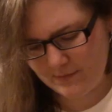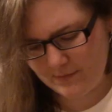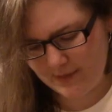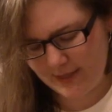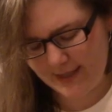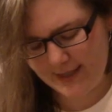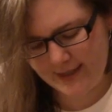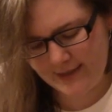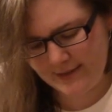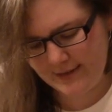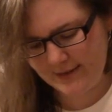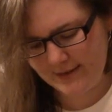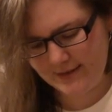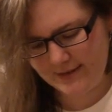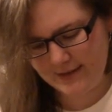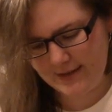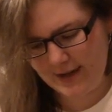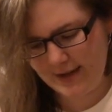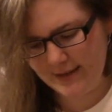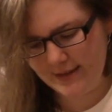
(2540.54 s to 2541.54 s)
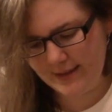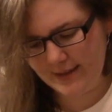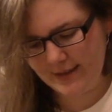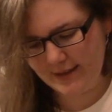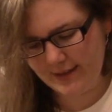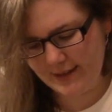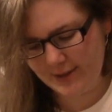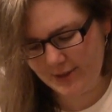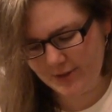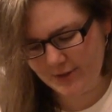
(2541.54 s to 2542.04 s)
I guess it's not the
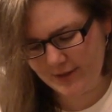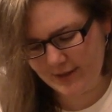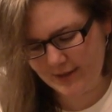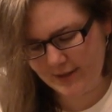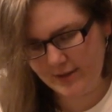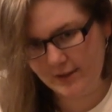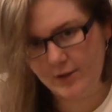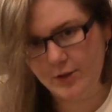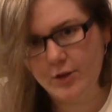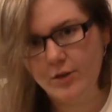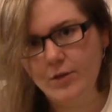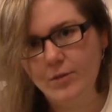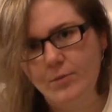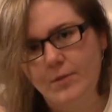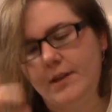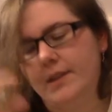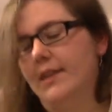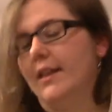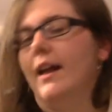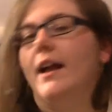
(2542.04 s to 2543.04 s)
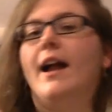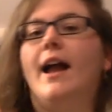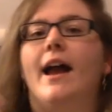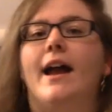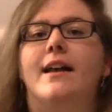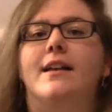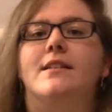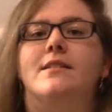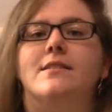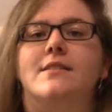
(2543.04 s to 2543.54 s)
electric, you know, the one that
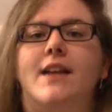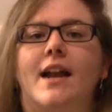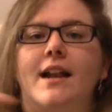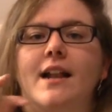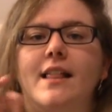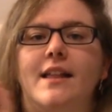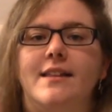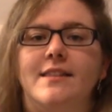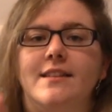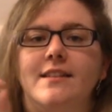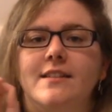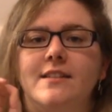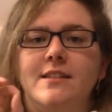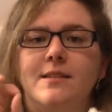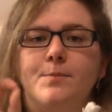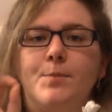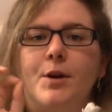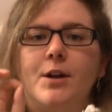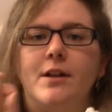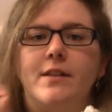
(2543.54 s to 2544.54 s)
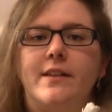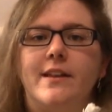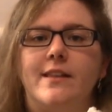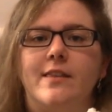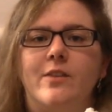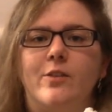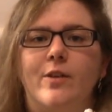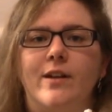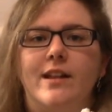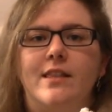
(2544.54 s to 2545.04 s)
has kind of like this sparkly
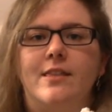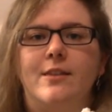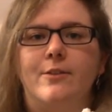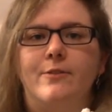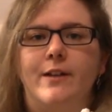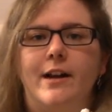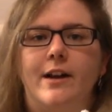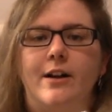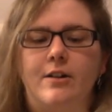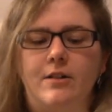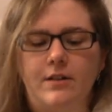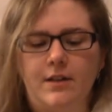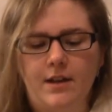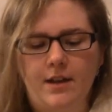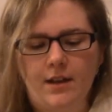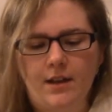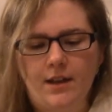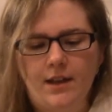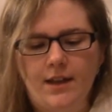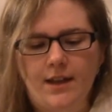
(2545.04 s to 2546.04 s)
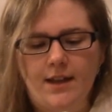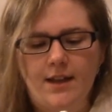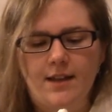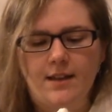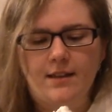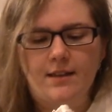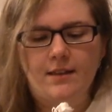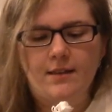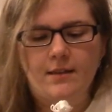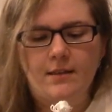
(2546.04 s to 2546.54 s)
thread throughout.
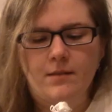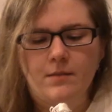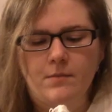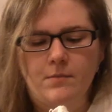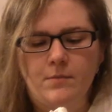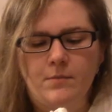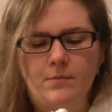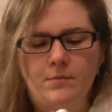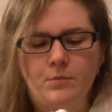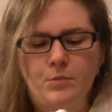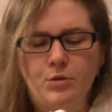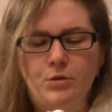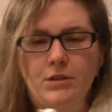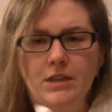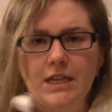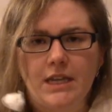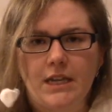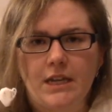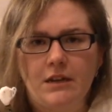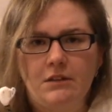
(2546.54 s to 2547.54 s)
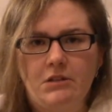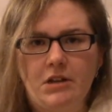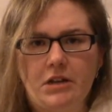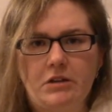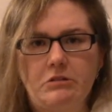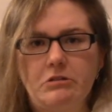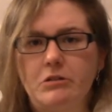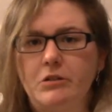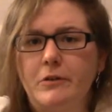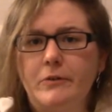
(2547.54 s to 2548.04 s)
It's Moulin. I
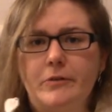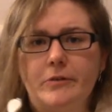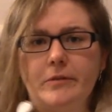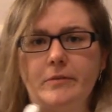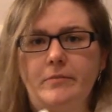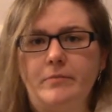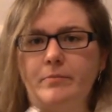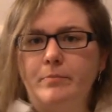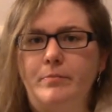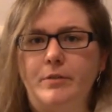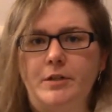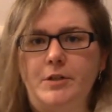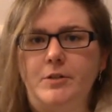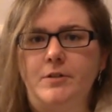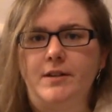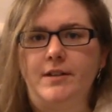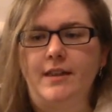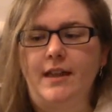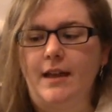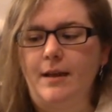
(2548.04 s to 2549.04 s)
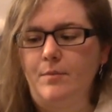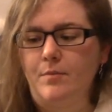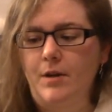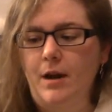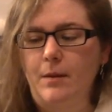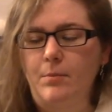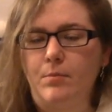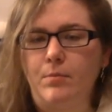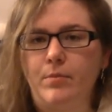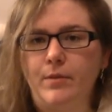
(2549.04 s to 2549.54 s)
don't know if I'm butchering that,
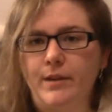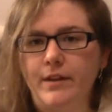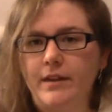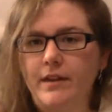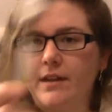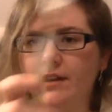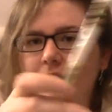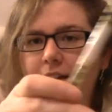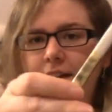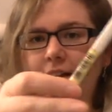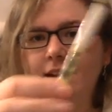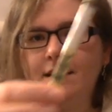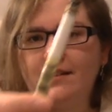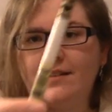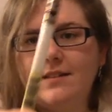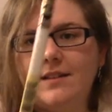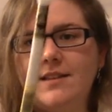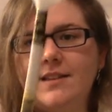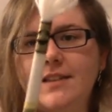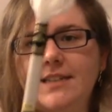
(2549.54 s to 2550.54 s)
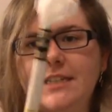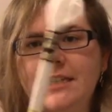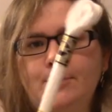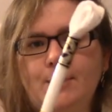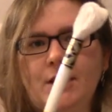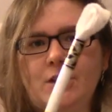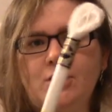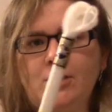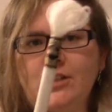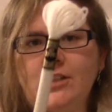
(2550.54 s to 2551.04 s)
probably. It's nothing
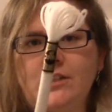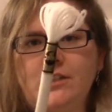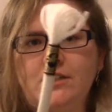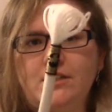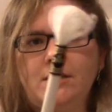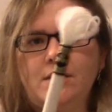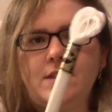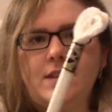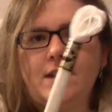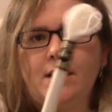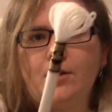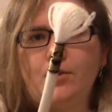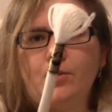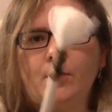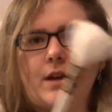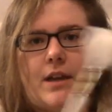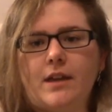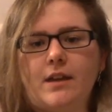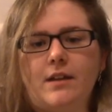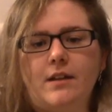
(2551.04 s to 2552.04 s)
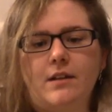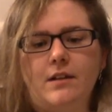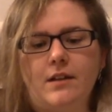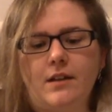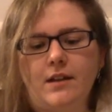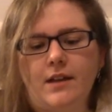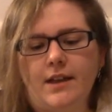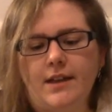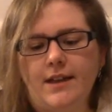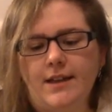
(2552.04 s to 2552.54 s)
special, it's just like a white.
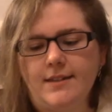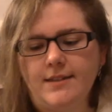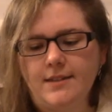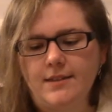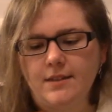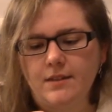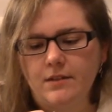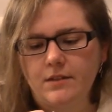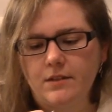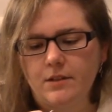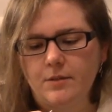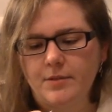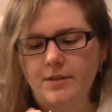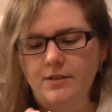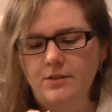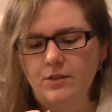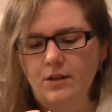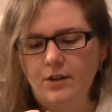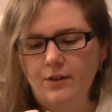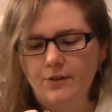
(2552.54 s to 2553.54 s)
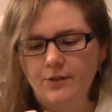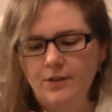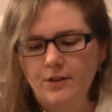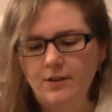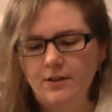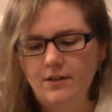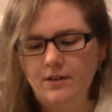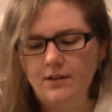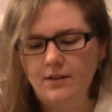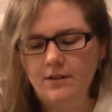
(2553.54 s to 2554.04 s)
I guess it's a little bit
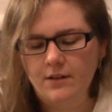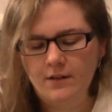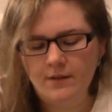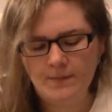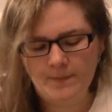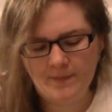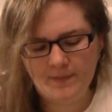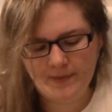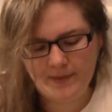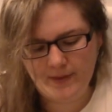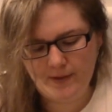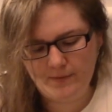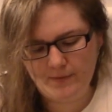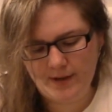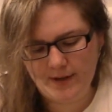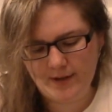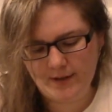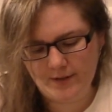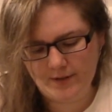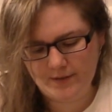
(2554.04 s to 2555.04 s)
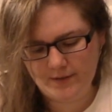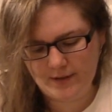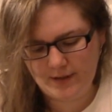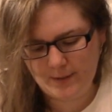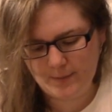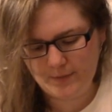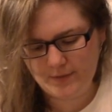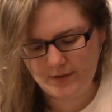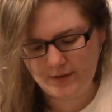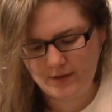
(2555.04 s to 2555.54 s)
softer than regular
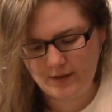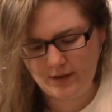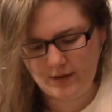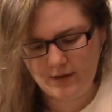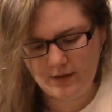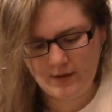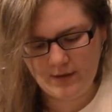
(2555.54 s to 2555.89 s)
DMC.